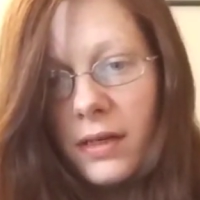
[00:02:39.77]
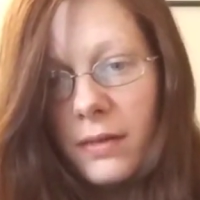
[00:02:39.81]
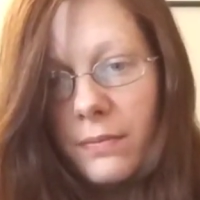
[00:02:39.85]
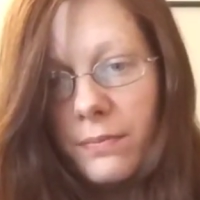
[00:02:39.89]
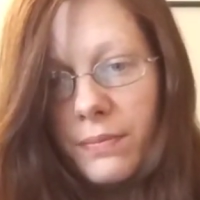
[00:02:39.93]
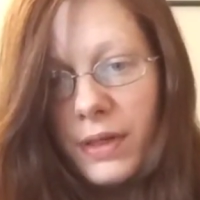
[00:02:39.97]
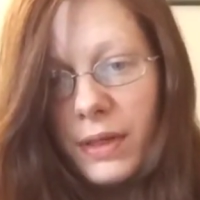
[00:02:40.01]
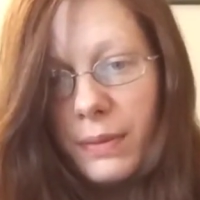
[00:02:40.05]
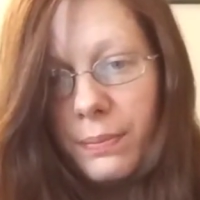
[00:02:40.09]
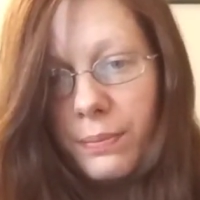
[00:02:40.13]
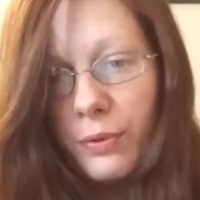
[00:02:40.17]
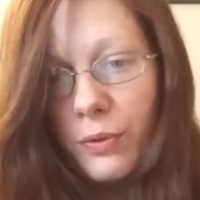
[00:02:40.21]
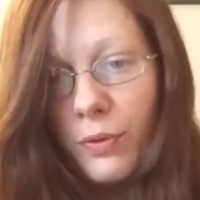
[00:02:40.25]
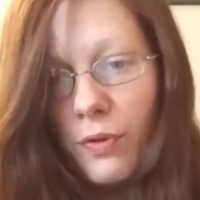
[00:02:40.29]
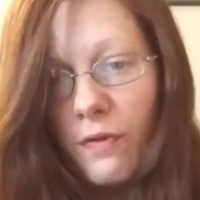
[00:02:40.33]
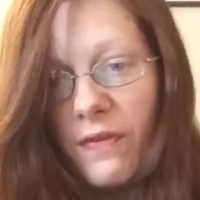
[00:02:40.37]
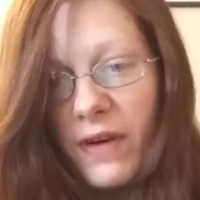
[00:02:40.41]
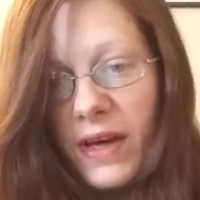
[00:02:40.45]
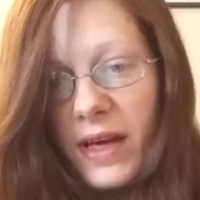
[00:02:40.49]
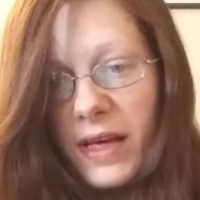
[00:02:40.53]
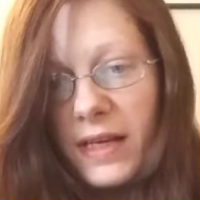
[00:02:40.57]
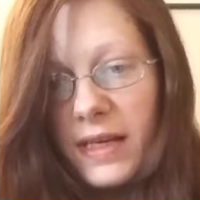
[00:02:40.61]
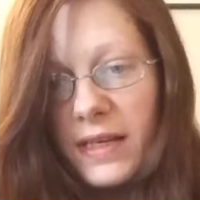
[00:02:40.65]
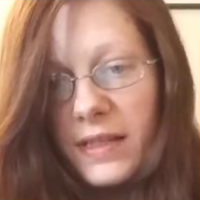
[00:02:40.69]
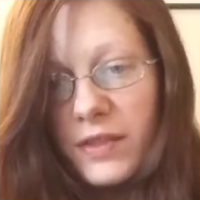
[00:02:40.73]
People with
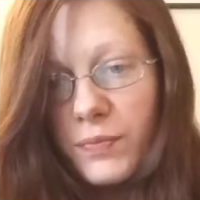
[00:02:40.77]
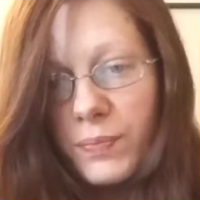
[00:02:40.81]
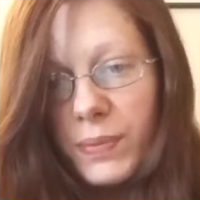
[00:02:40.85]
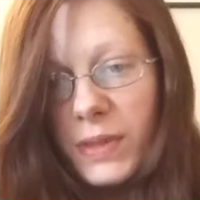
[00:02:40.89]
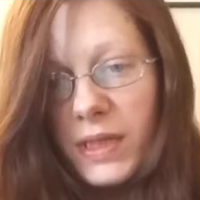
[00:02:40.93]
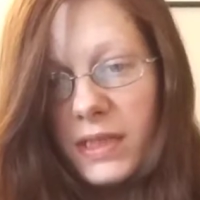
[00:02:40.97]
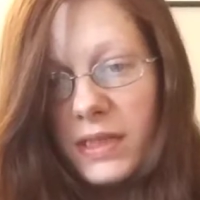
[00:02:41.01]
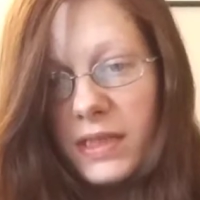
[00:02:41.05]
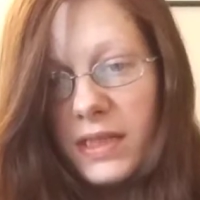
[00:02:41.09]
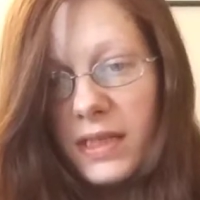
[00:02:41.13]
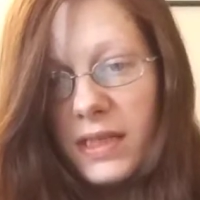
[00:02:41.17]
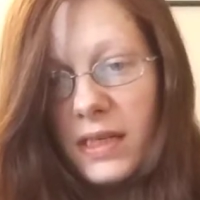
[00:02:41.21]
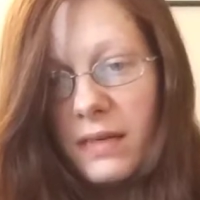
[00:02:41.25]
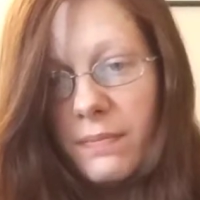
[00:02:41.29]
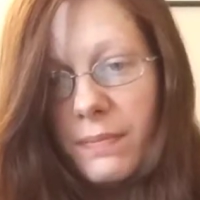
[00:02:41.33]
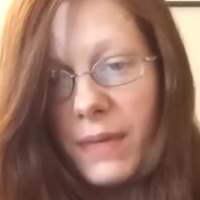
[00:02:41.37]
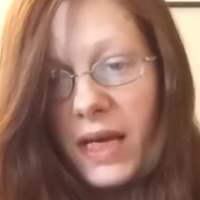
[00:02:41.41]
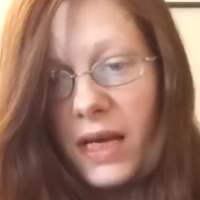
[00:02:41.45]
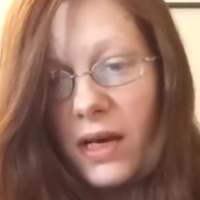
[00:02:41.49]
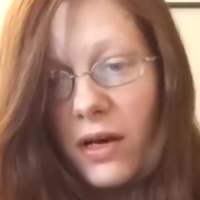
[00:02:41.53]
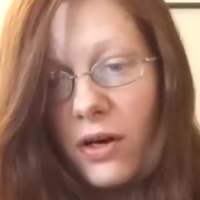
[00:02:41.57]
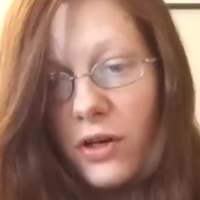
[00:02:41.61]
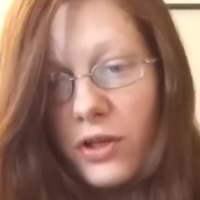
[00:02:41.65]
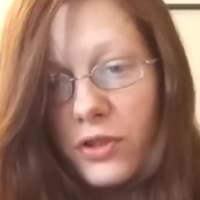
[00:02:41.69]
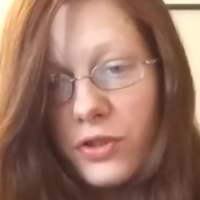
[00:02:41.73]
ASPD
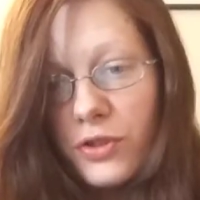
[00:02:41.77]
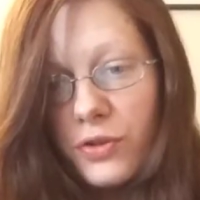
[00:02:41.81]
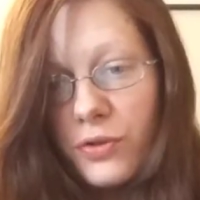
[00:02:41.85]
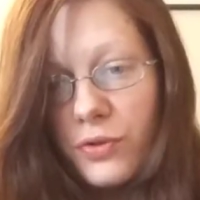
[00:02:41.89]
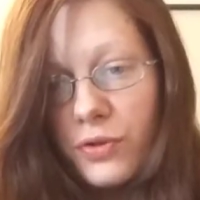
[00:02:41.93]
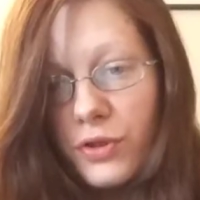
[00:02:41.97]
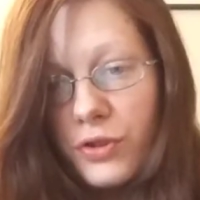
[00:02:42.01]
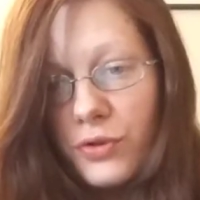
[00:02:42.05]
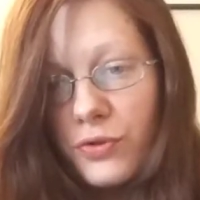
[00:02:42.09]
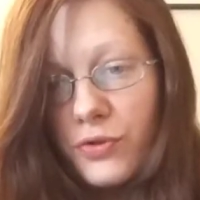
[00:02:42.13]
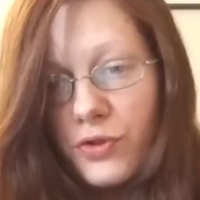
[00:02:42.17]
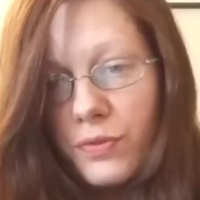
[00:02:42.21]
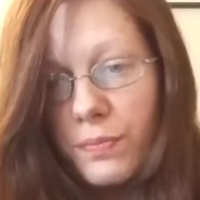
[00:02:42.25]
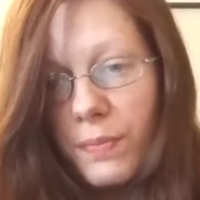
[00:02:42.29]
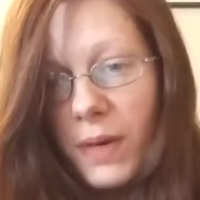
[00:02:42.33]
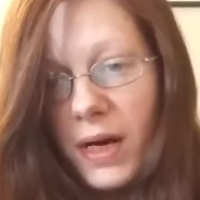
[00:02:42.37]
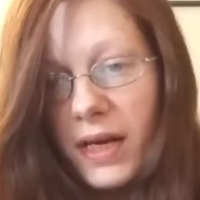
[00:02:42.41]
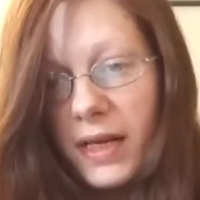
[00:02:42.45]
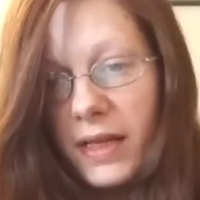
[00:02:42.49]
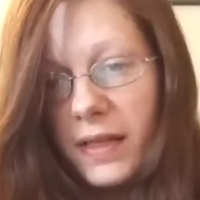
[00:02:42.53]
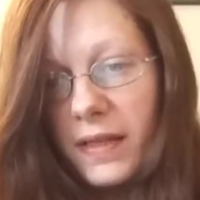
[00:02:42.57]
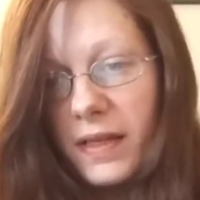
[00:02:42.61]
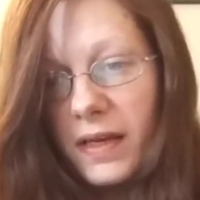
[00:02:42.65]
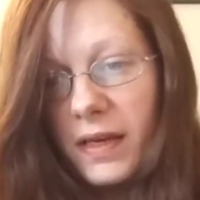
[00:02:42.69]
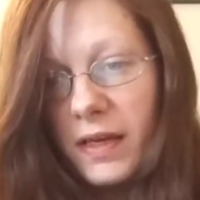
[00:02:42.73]
may also use
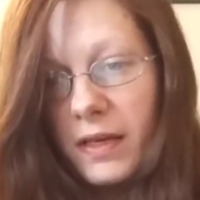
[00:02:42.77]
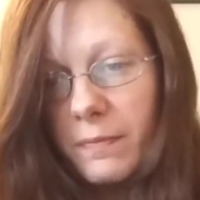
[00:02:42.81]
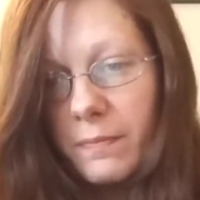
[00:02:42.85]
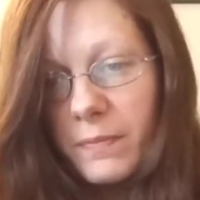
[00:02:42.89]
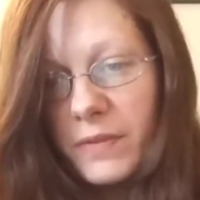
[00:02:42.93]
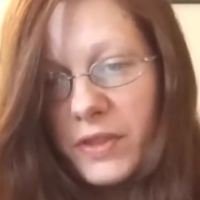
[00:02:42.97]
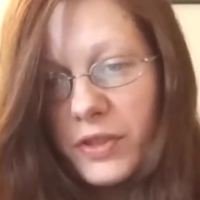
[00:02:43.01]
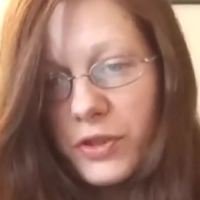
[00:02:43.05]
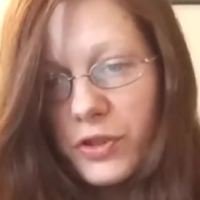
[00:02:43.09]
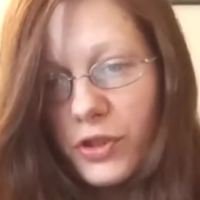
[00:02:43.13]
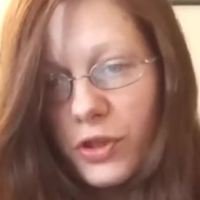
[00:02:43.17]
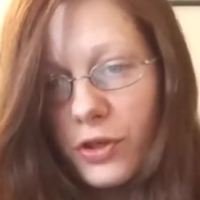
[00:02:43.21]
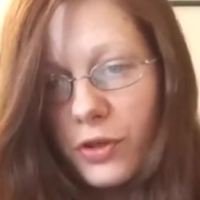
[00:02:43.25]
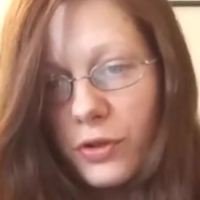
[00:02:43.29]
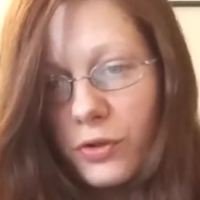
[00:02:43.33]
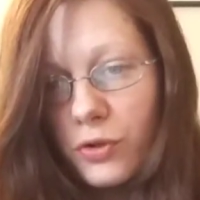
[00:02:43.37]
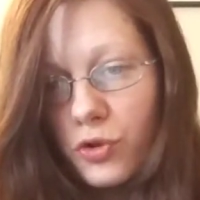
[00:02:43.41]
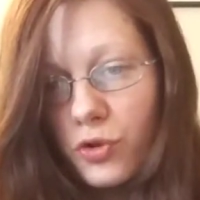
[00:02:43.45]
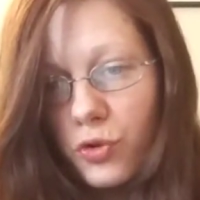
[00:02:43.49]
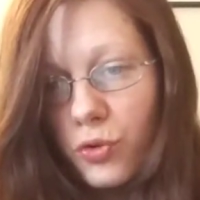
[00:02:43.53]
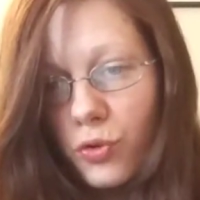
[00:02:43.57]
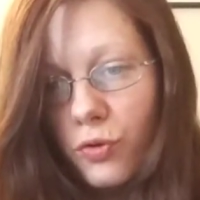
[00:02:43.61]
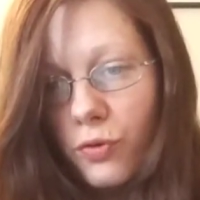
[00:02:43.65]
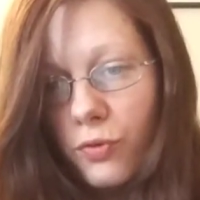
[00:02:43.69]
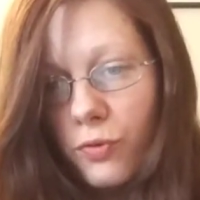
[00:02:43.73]
mind games to
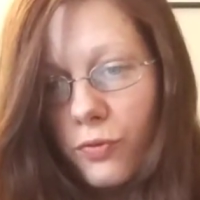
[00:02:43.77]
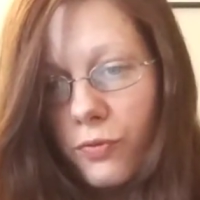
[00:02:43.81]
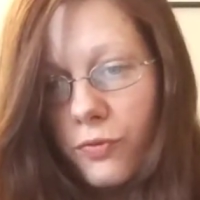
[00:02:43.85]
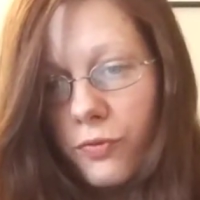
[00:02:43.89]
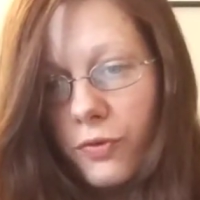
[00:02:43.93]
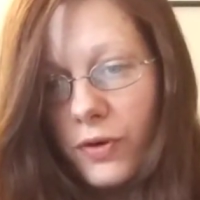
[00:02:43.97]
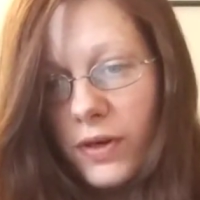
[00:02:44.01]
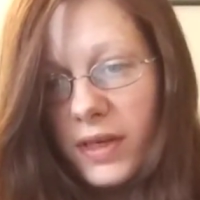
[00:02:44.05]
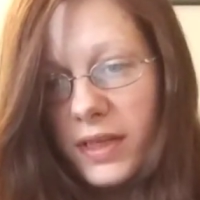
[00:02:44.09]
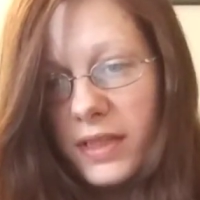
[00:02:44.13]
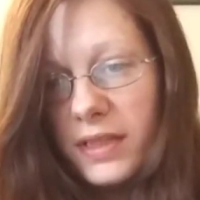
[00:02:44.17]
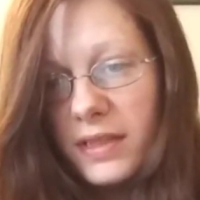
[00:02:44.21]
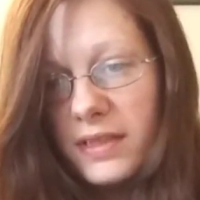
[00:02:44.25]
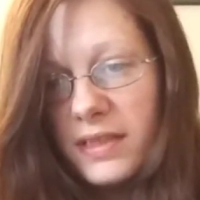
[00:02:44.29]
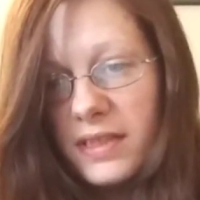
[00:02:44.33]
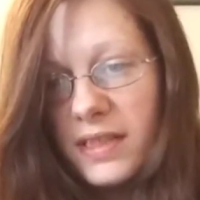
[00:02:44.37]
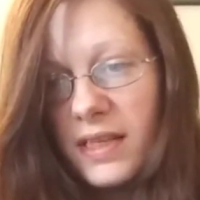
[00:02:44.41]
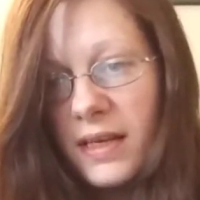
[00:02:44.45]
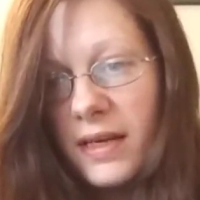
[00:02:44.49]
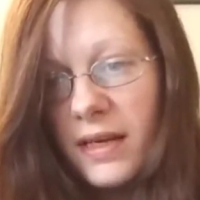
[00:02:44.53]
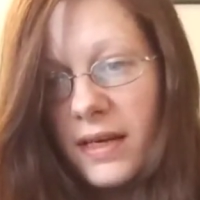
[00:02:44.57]
control friends,